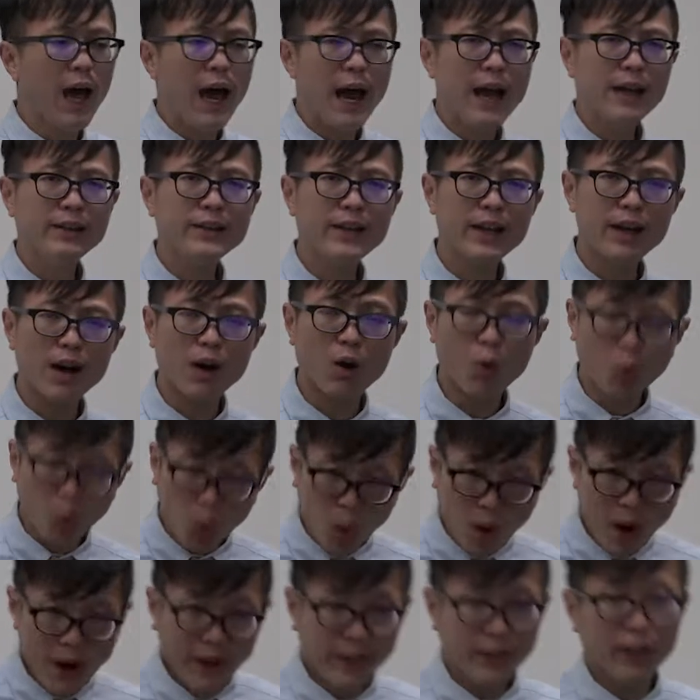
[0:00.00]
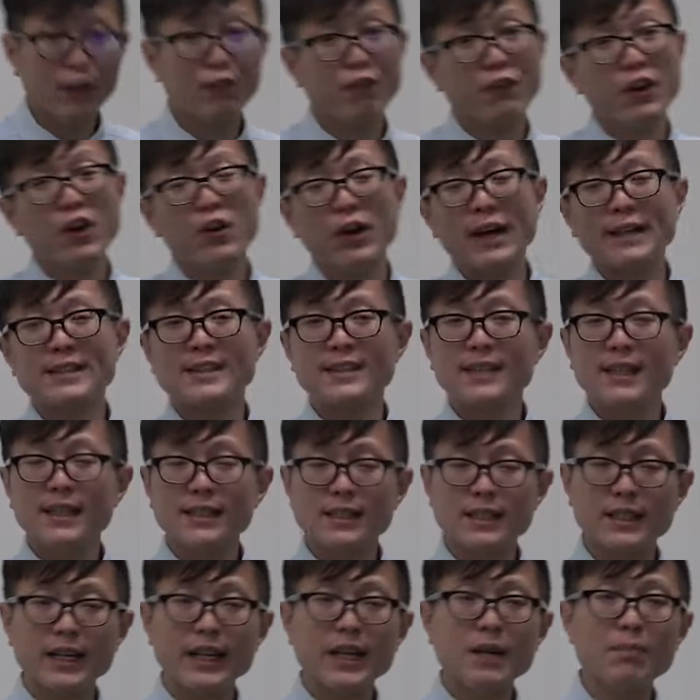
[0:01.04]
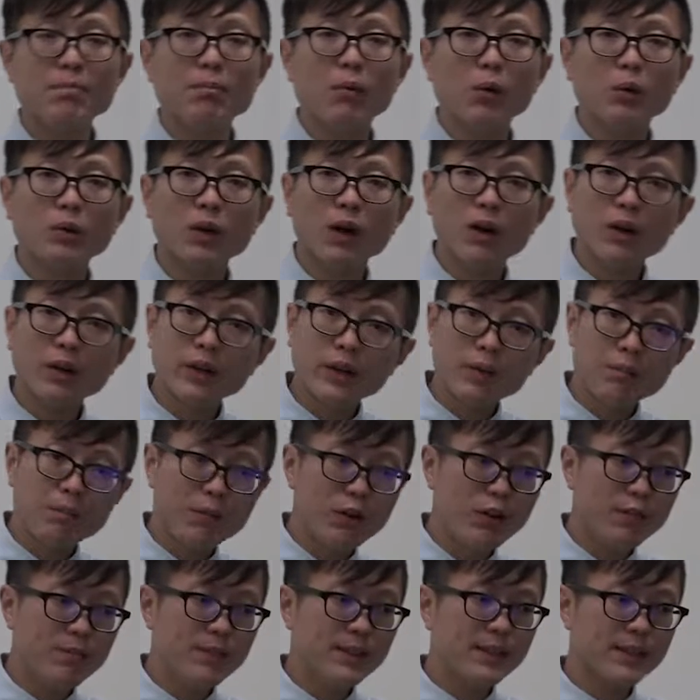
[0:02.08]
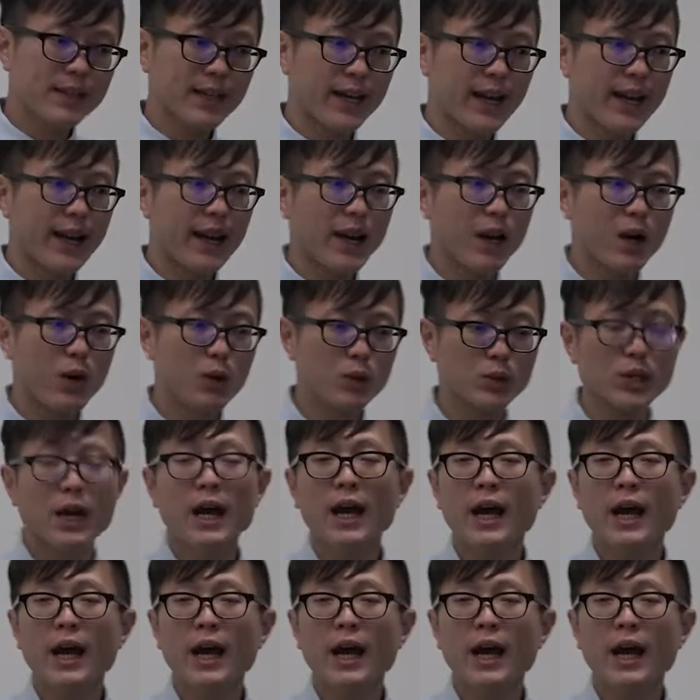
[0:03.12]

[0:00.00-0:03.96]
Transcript: And there are quite a few existing mortality improvement scales.